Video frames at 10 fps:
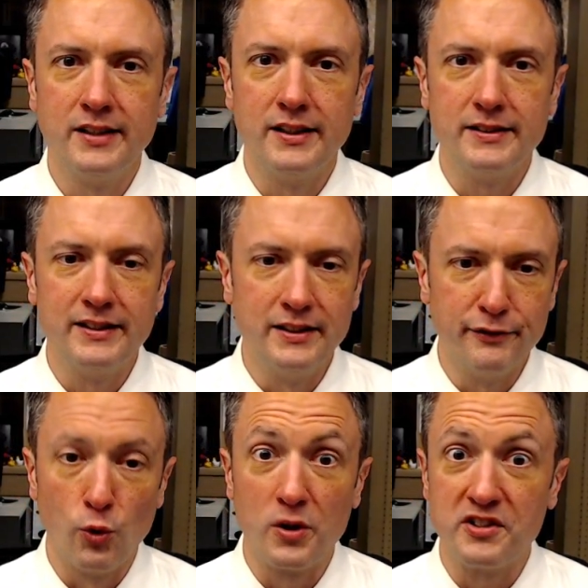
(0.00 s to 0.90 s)
in the
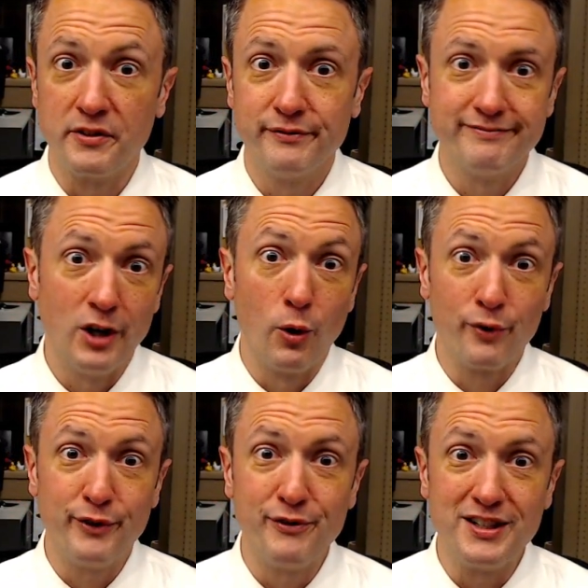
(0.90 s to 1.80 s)
40s and lower
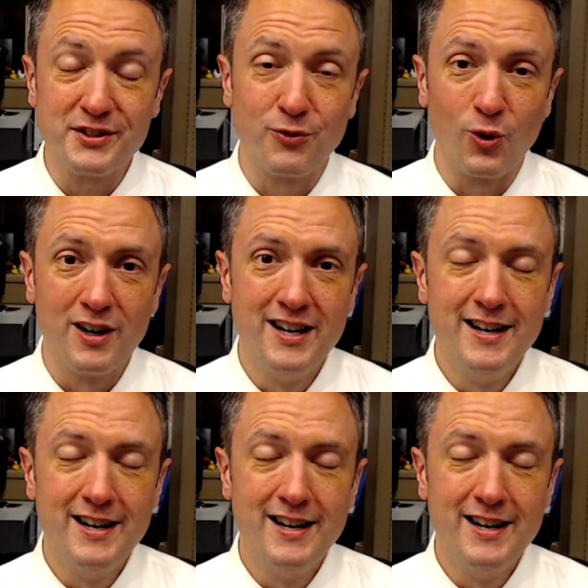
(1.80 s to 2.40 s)
50s for